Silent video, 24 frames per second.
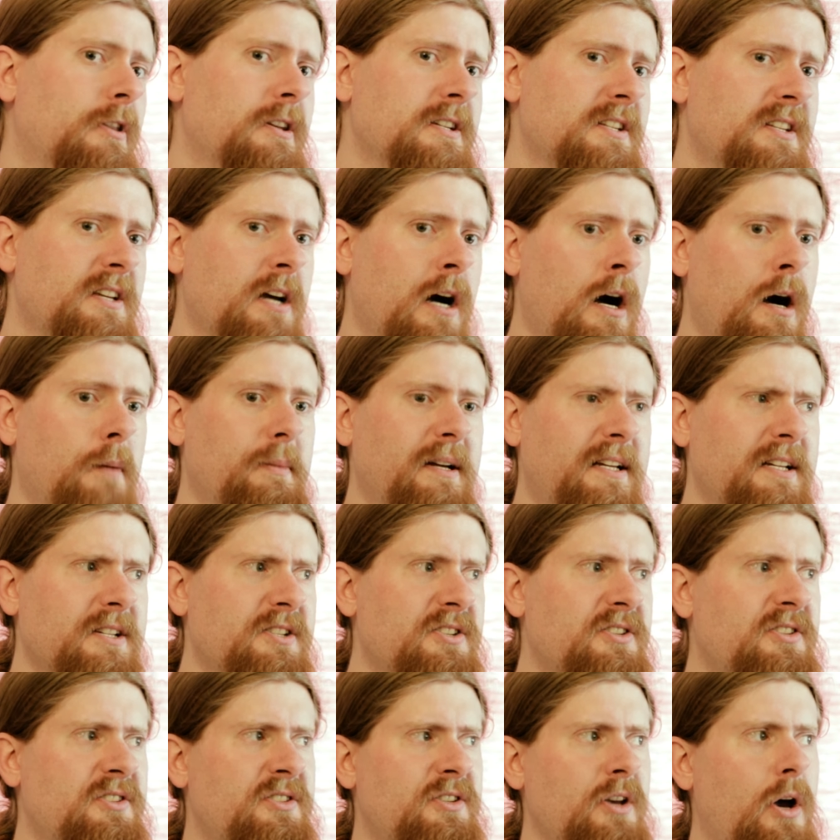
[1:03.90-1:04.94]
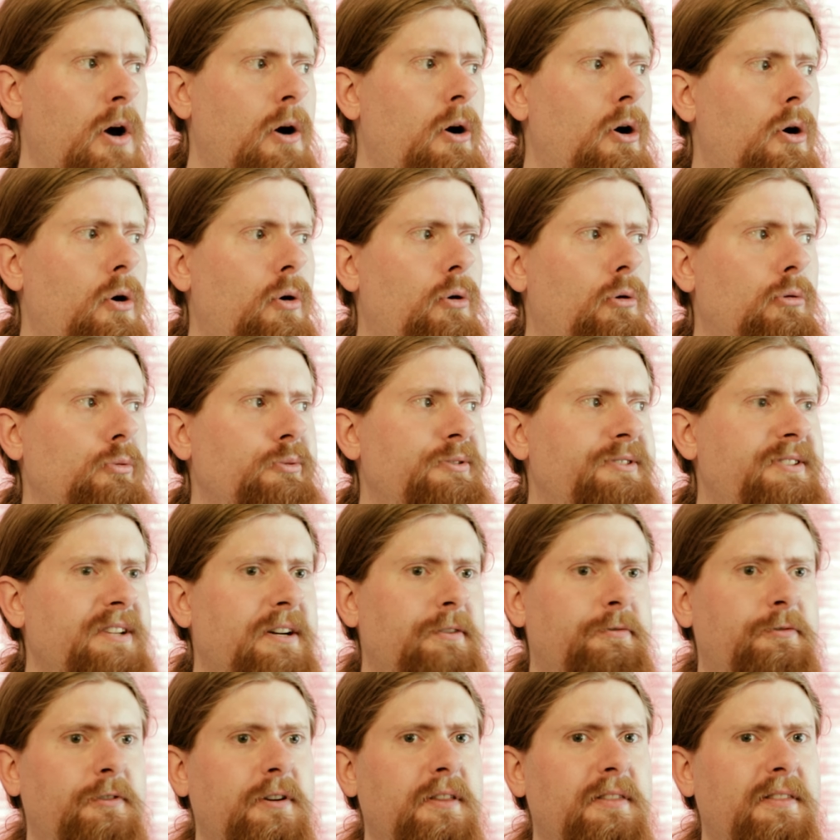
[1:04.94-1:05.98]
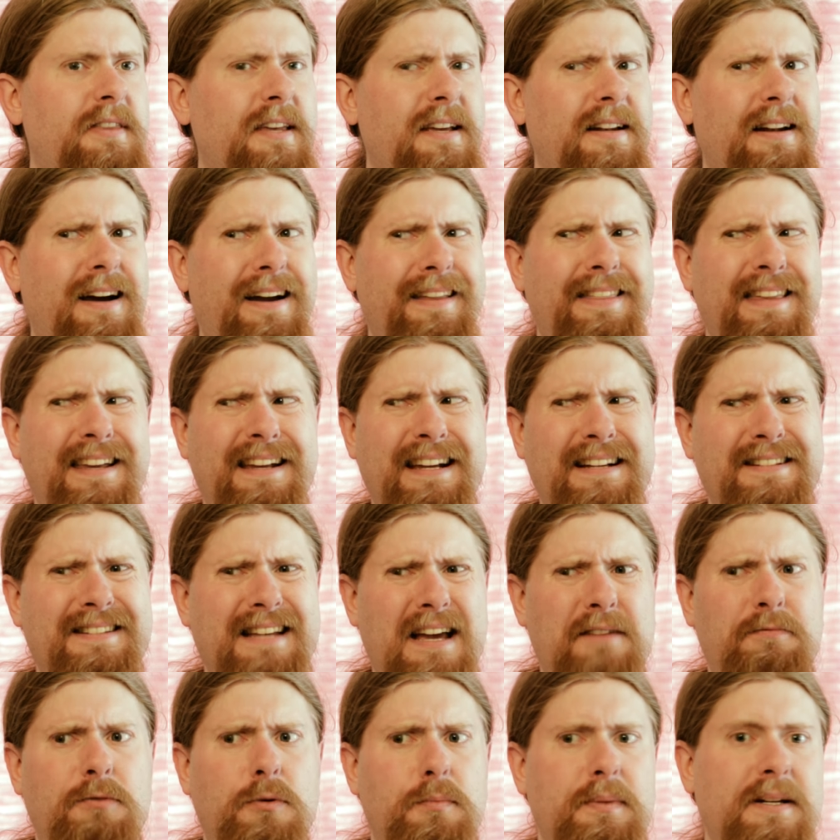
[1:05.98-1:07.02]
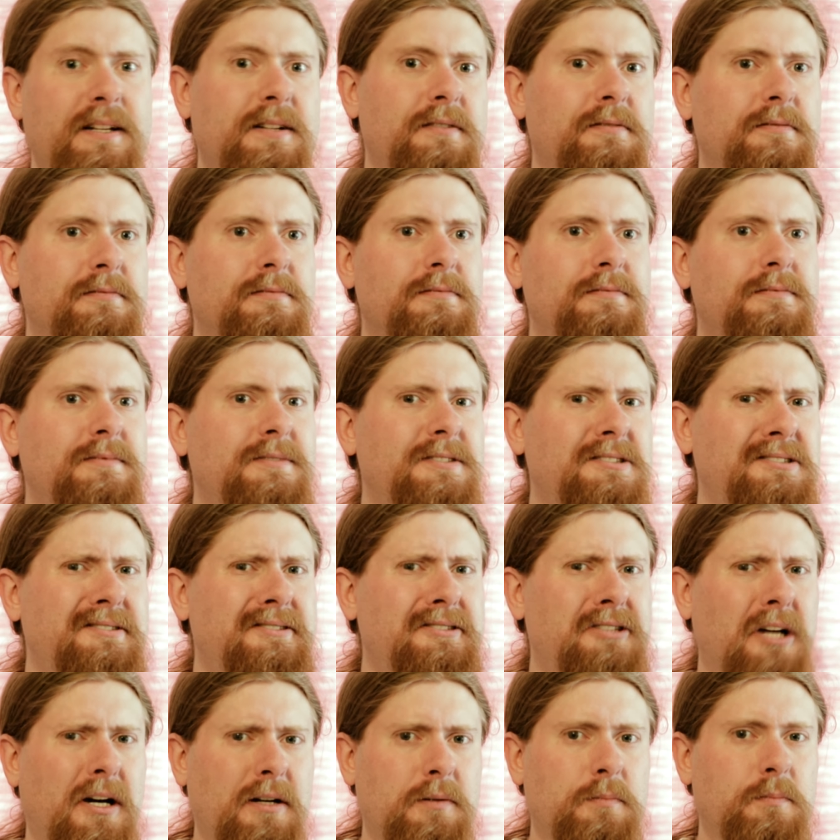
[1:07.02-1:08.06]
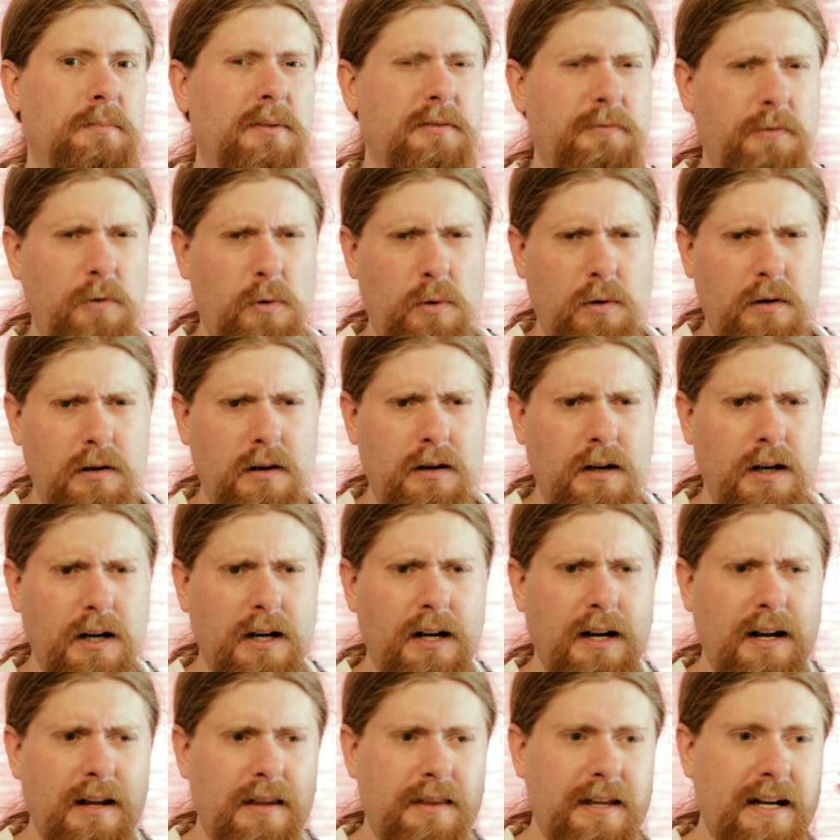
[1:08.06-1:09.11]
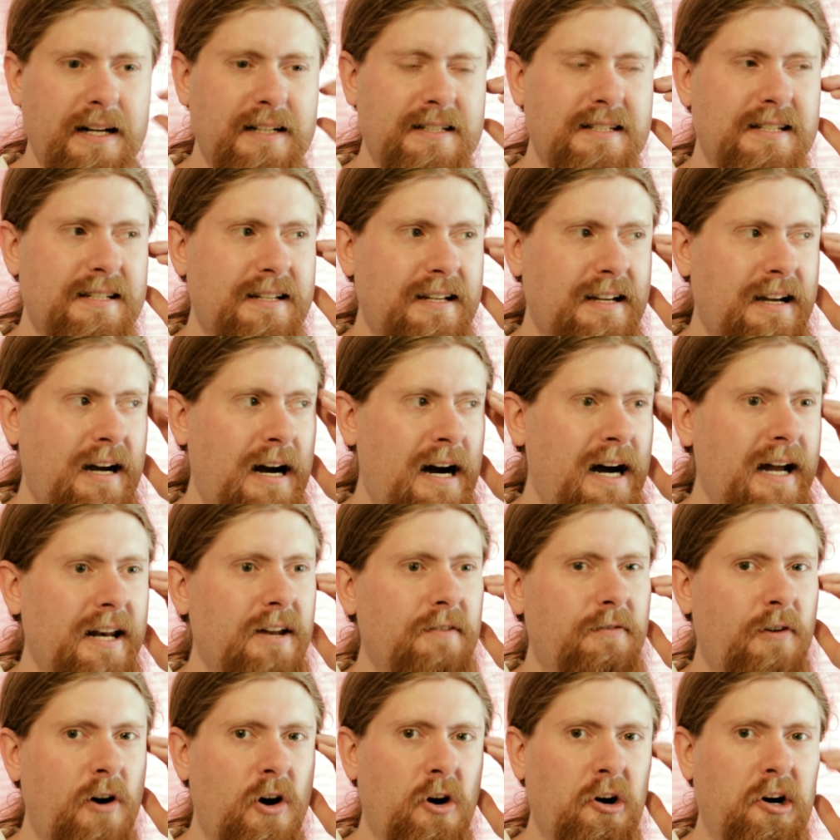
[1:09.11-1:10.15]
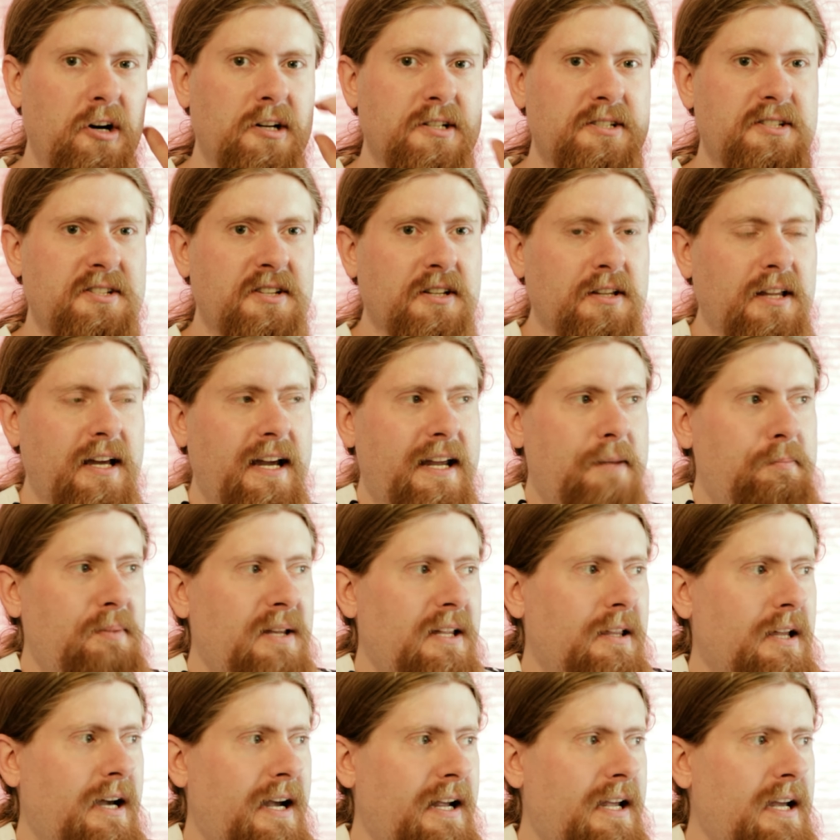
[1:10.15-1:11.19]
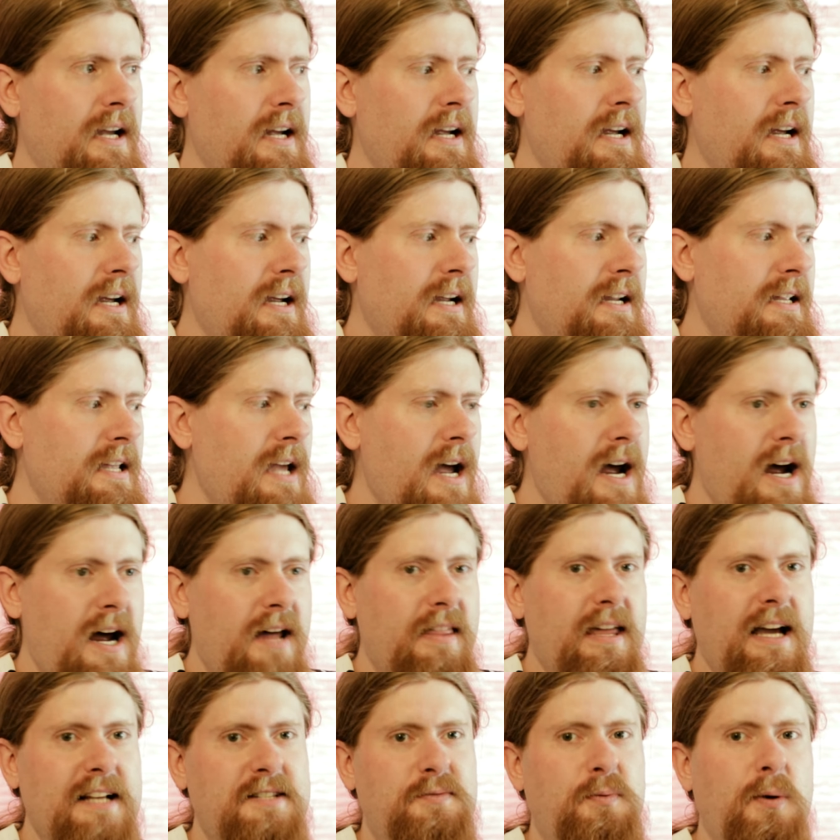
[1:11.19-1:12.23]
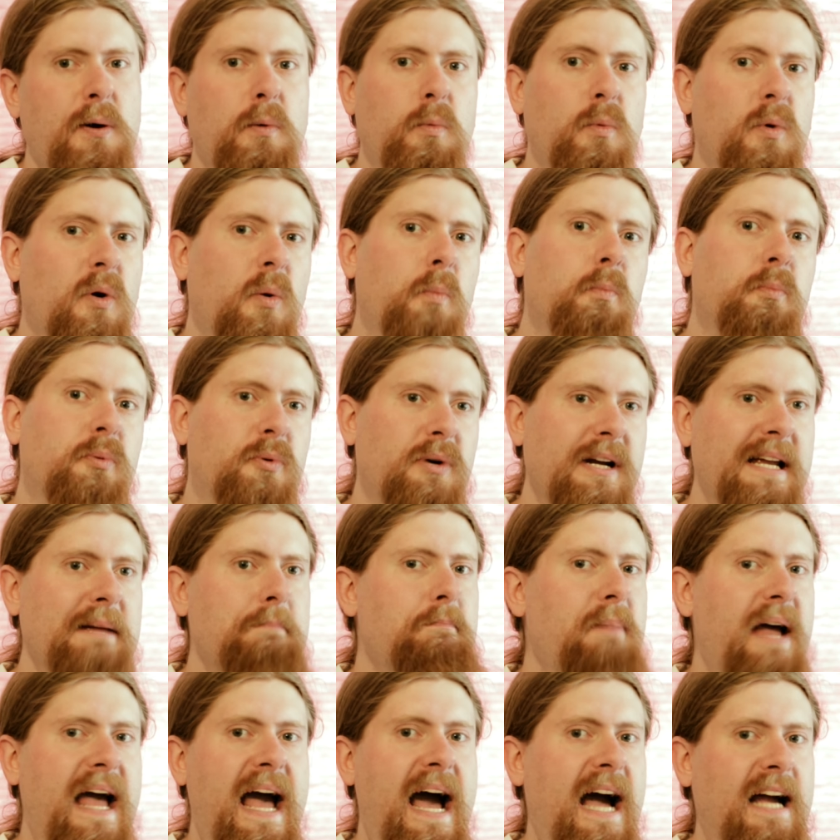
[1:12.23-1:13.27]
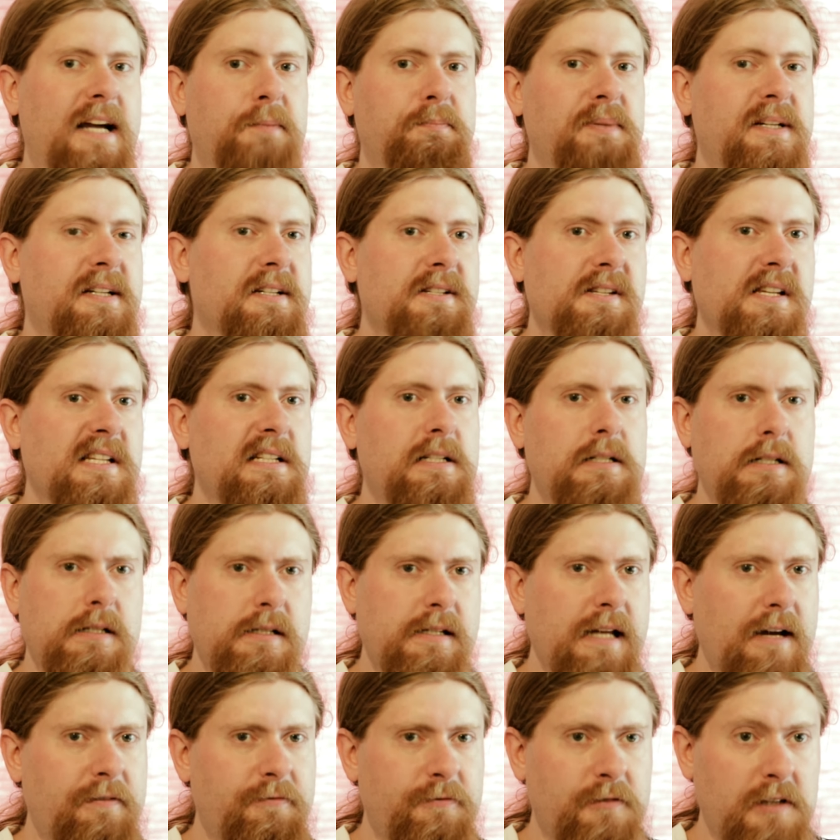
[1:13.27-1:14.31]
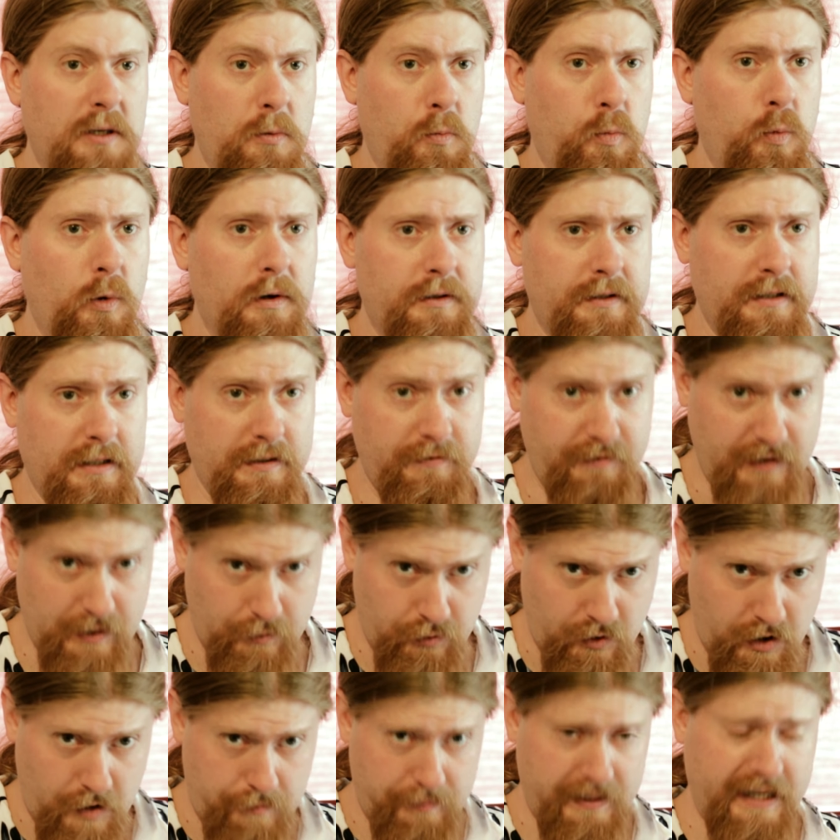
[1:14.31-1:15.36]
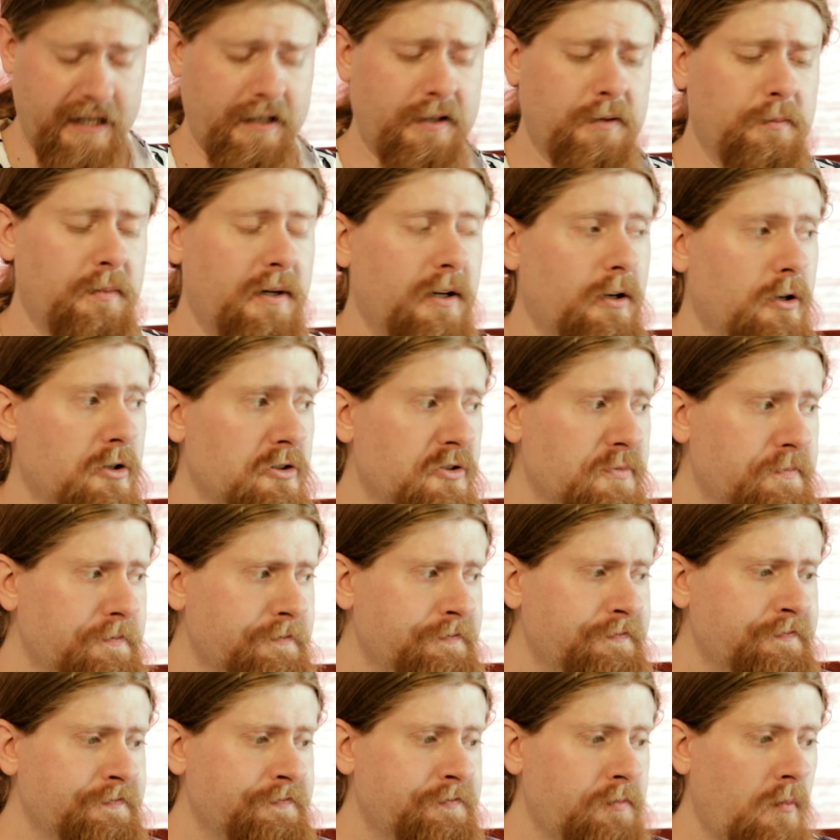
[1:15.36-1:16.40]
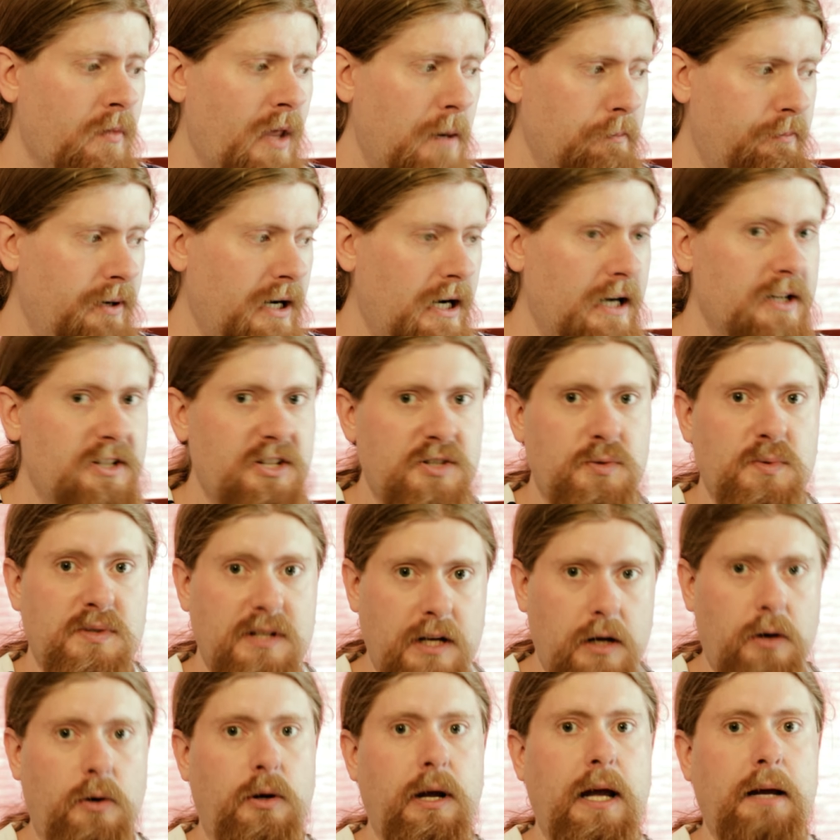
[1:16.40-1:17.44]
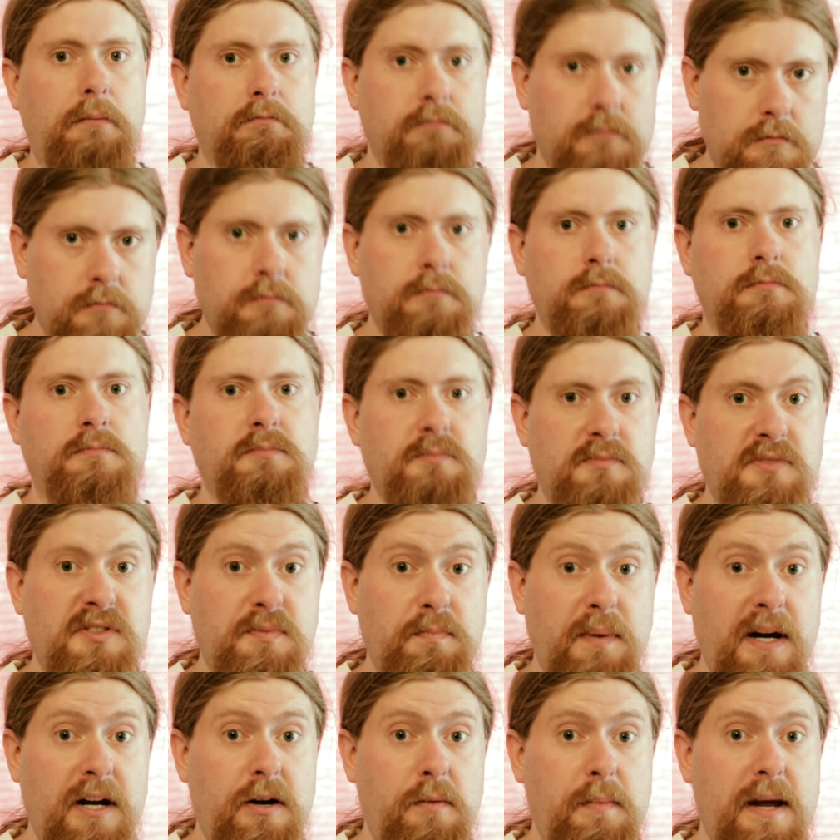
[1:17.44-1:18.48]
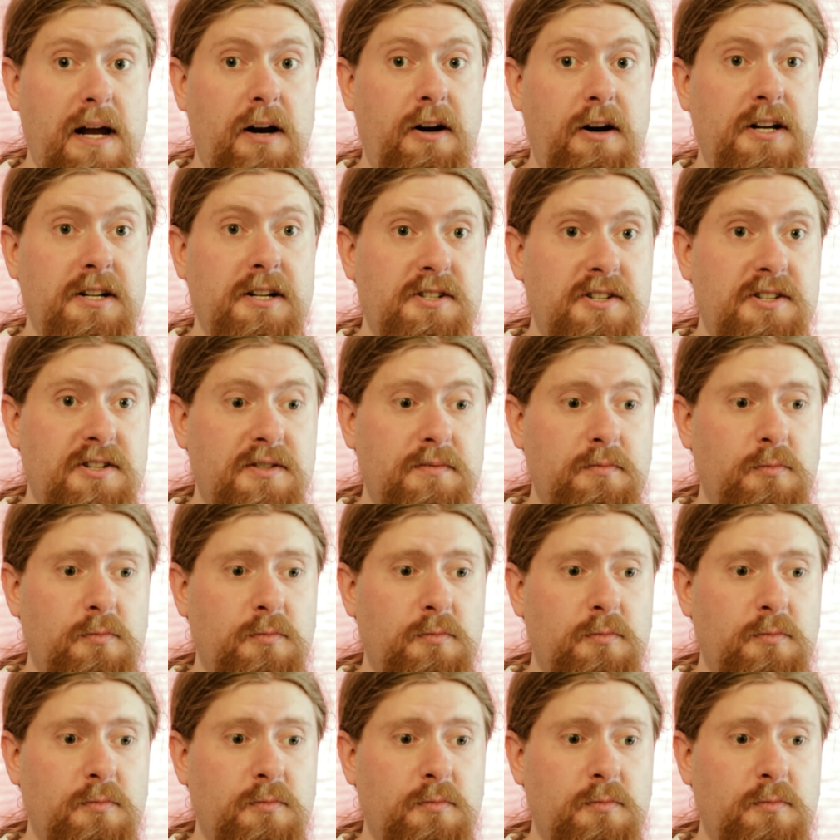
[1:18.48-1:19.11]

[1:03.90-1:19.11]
this comic is so different than I think has ever been done before. That's kind of hard to be like, yeah, that's what we'll bring back, because it definitely wouldn't if they brought back the marriage. But I just was like, okay, Spider Marriage